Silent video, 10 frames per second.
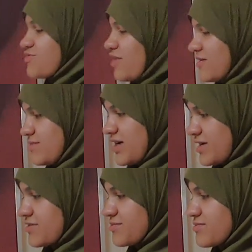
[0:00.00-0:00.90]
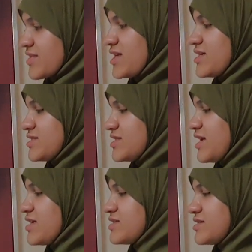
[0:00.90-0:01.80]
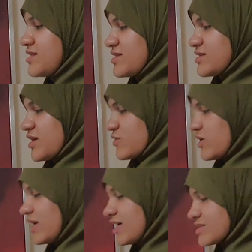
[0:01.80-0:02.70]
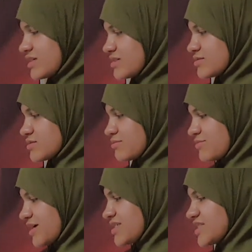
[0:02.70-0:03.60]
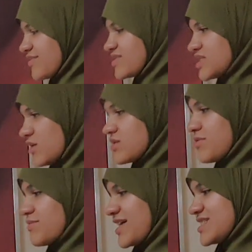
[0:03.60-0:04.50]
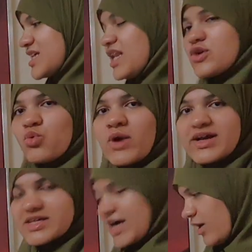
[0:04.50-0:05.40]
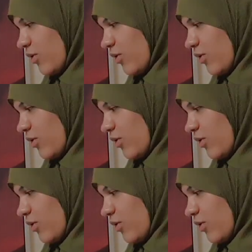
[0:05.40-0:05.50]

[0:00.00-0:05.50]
farmer says that he collected bear 7,000 by selling 1 cow.